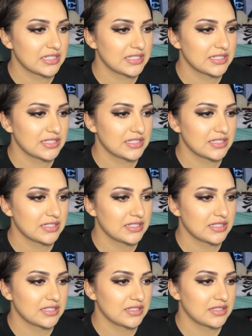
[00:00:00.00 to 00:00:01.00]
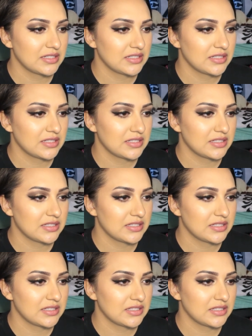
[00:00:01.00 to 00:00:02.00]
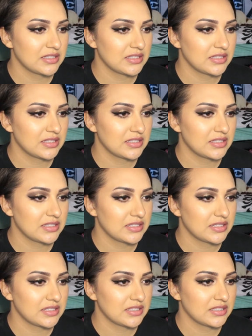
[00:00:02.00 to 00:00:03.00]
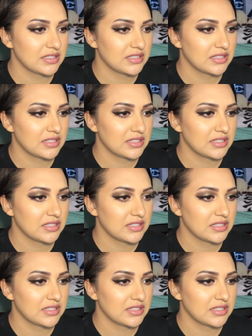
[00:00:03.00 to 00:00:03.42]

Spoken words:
[no speech]